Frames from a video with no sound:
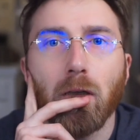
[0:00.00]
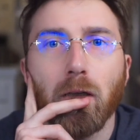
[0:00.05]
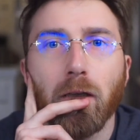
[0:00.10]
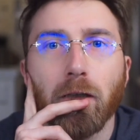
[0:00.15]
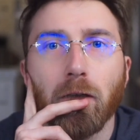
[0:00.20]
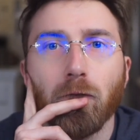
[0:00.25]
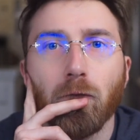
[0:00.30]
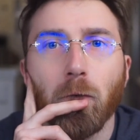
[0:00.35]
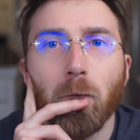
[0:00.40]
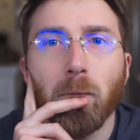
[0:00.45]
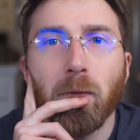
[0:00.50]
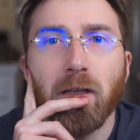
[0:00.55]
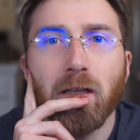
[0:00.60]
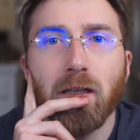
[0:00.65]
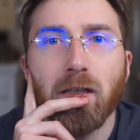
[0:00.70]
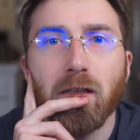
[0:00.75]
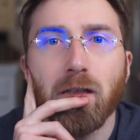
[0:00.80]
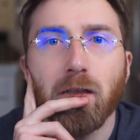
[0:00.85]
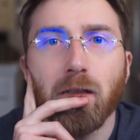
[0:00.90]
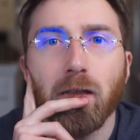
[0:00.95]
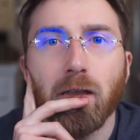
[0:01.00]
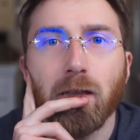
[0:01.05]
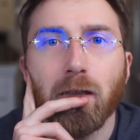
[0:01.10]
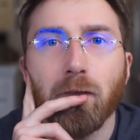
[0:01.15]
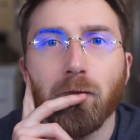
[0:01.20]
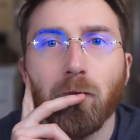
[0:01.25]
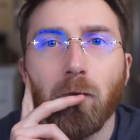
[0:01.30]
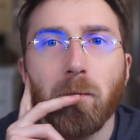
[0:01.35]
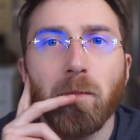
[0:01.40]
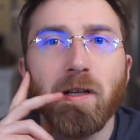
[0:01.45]
Like
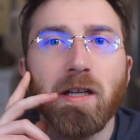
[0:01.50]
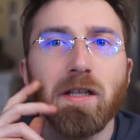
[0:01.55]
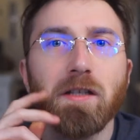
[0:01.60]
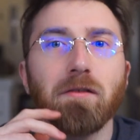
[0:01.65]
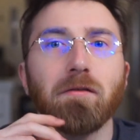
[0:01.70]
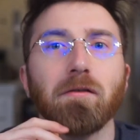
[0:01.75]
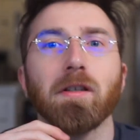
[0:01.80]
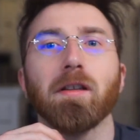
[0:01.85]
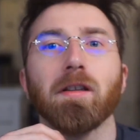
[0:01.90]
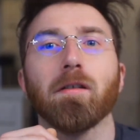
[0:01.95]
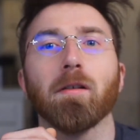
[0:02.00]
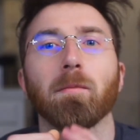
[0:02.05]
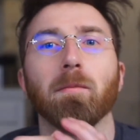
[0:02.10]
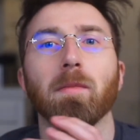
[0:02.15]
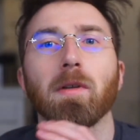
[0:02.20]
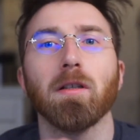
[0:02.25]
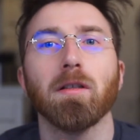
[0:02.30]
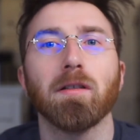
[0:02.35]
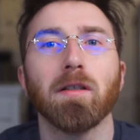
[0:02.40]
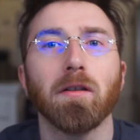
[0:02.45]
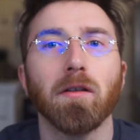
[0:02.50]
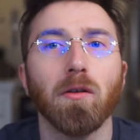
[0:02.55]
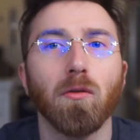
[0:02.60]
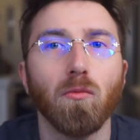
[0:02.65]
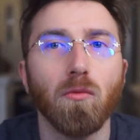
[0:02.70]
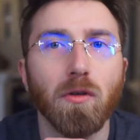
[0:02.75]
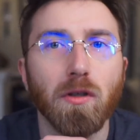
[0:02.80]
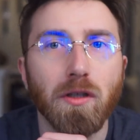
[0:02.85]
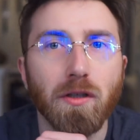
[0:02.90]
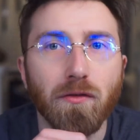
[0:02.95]
in Roman history, their military
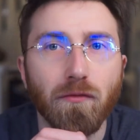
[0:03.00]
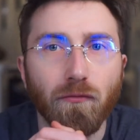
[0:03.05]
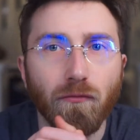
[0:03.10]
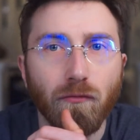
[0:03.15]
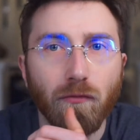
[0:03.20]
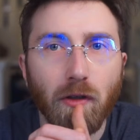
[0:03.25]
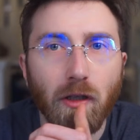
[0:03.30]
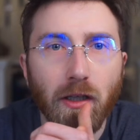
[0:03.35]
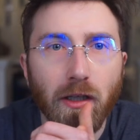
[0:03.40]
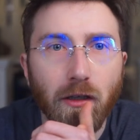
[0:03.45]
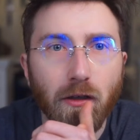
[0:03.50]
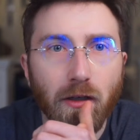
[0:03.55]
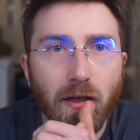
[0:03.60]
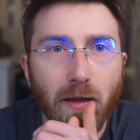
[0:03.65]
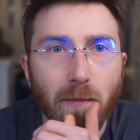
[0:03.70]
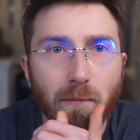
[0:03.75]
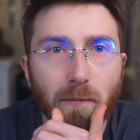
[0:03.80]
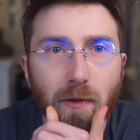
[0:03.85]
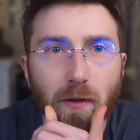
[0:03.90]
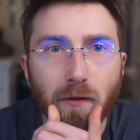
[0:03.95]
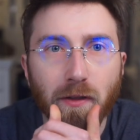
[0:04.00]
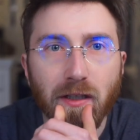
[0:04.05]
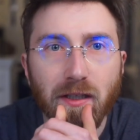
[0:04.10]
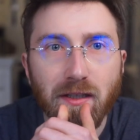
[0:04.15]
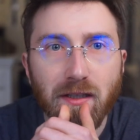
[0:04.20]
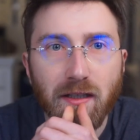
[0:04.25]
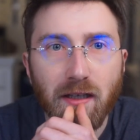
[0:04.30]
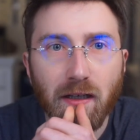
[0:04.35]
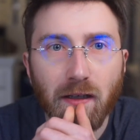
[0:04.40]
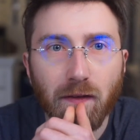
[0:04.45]
was really good at building
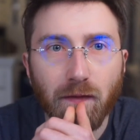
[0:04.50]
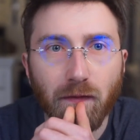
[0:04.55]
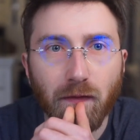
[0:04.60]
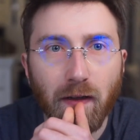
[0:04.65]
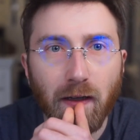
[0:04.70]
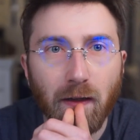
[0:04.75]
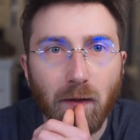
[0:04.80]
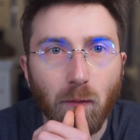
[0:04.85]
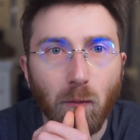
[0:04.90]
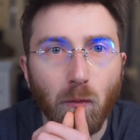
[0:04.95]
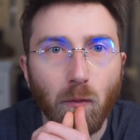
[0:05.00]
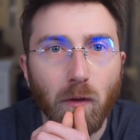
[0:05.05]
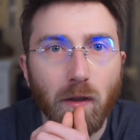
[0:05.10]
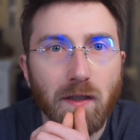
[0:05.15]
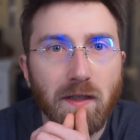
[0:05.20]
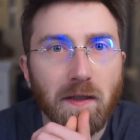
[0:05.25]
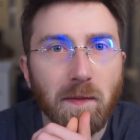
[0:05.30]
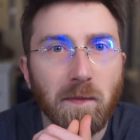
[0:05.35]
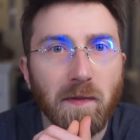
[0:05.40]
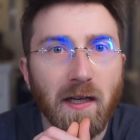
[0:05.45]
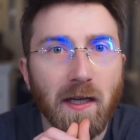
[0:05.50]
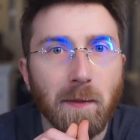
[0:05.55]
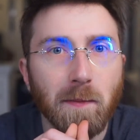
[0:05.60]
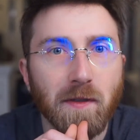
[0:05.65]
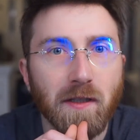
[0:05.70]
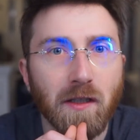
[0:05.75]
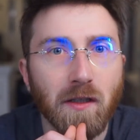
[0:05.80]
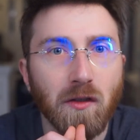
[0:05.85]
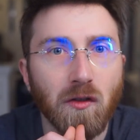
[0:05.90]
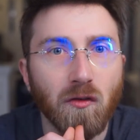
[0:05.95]
stuff and would
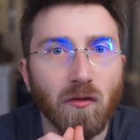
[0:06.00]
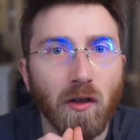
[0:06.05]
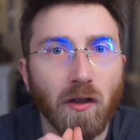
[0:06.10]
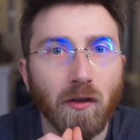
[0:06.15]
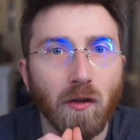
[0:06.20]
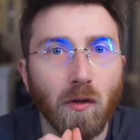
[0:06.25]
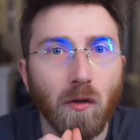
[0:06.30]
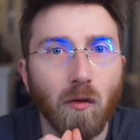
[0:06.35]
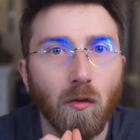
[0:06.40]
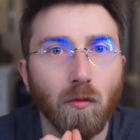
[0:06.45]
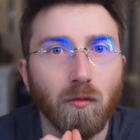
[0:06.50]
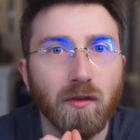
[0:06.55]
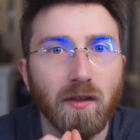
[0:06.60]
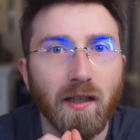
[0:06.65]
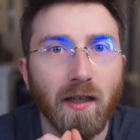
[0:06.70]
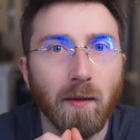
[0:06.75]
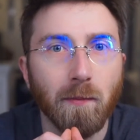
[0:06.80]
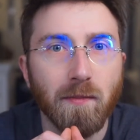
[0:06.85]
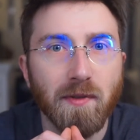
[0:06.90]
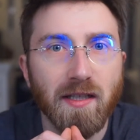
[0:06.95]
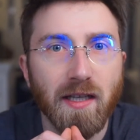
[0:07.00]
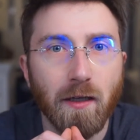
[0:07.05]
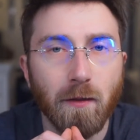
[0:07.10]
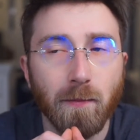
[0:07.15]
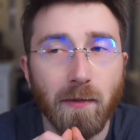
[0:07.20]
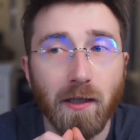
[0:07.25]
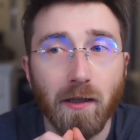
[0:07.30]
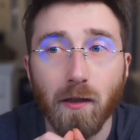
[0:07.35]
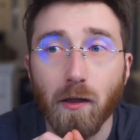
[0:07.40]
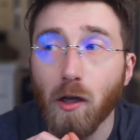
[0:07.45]
sometimes construct a whole temp
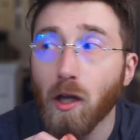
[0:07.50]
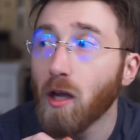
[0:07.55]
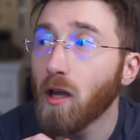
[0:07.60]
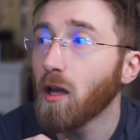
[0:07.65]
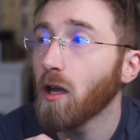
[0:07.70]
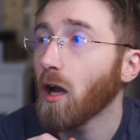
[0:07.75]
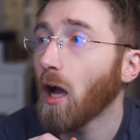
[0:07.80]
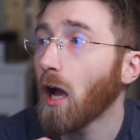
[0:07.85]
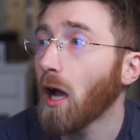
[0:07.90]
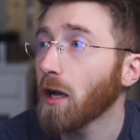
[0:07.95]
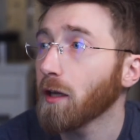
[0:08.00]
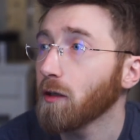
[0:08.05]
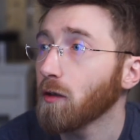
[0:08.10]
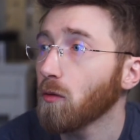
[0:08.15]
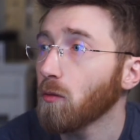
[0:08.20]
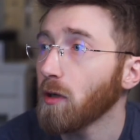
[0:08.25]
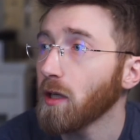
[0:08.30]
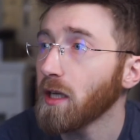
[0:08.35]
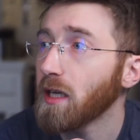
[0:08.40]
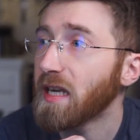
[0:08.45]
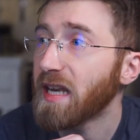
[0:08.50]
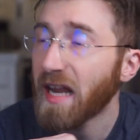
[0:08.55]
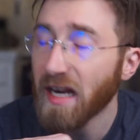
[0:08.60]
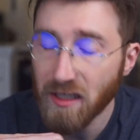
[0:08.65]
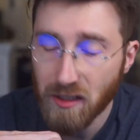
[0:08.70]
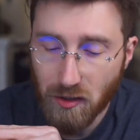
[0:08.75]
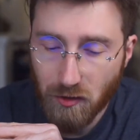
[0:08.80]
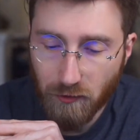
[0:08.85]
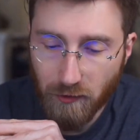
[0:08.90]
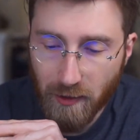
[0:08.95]
settlement. You know what?
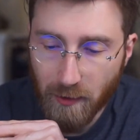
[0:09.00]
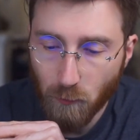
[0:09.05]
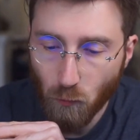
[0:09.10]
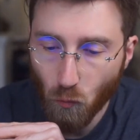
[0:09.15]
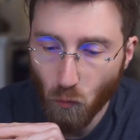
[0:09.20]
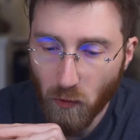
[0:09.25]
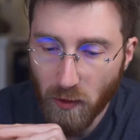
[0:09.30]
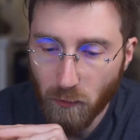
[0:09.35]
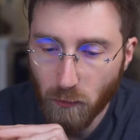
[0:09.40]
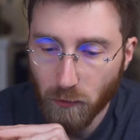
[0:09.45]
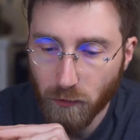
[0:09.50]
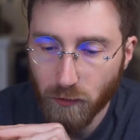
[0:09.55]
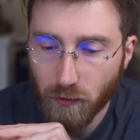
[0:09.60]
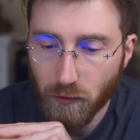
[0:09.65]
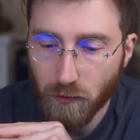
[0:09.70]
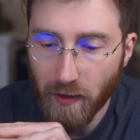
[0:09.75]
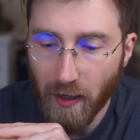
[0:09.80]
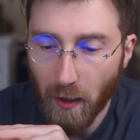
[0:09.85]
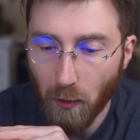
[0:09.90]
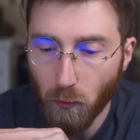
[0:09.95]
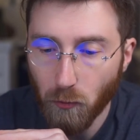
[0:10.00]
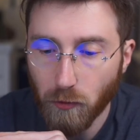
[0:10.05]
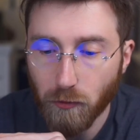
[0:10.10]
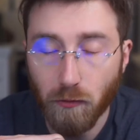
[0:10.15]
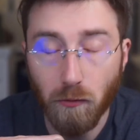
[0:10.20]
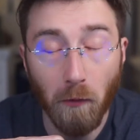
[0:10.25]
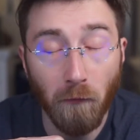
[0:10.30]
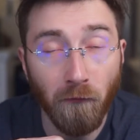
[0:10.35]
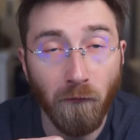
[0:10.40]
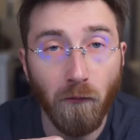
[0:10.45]
Next stream we will do that. We'll
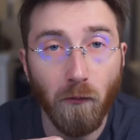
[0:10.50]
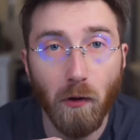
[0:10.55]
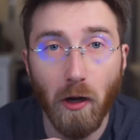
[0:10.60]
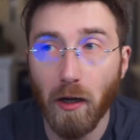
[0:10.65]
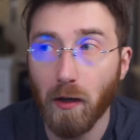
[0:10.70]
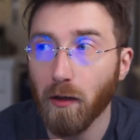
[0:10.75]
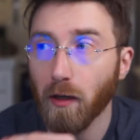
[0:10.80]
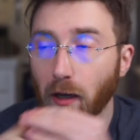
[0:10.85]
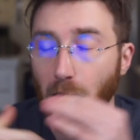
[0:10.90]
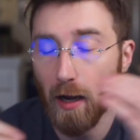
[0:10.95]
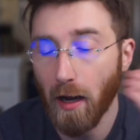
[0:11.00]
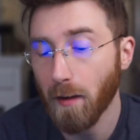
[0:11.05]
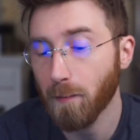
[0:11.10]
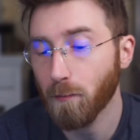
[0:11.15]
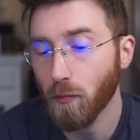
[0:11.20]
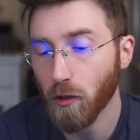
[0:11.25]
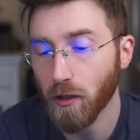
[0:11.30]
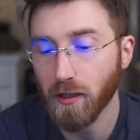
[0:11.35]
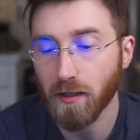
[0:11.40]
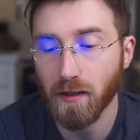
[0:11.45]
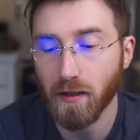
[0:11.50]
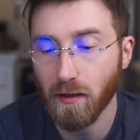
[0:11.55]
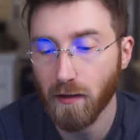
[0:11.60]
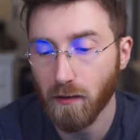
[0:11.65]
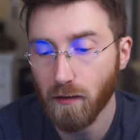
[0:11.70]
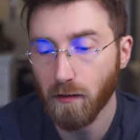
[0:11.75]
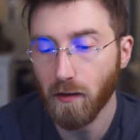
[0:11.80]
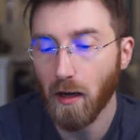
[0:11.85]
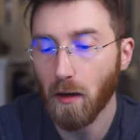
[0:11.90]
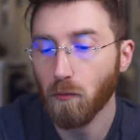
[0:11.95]
do I
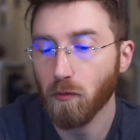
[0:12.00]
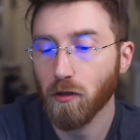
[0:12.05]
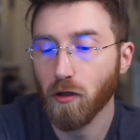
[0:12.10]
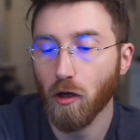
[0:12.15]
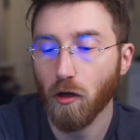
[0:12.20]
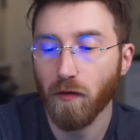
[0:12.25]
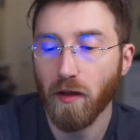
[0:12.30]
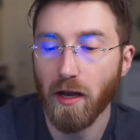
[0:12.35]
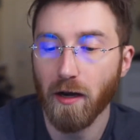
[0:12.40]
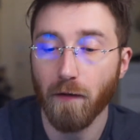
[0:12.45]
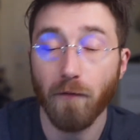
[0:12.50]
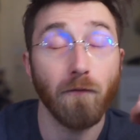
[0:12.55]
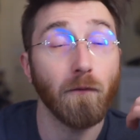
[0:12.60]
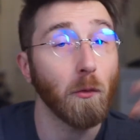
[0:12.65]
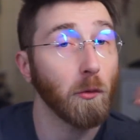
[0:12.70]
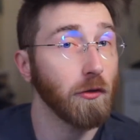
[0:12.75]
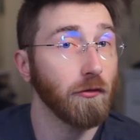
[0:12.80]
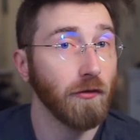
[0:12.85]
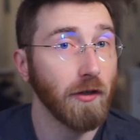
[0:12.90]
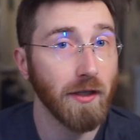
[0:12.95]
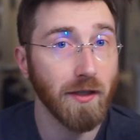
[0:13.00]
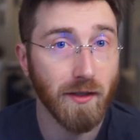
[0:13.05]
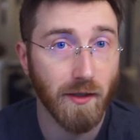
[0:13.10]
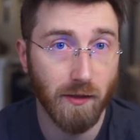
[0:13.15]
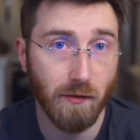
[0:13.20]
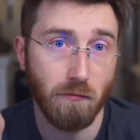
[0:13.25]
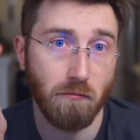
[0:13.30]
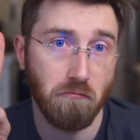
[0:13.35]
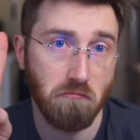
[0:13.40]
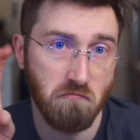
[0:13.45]
would call that a
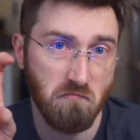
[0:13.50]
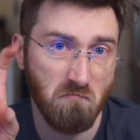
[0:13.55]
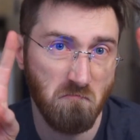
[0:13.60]
fortress.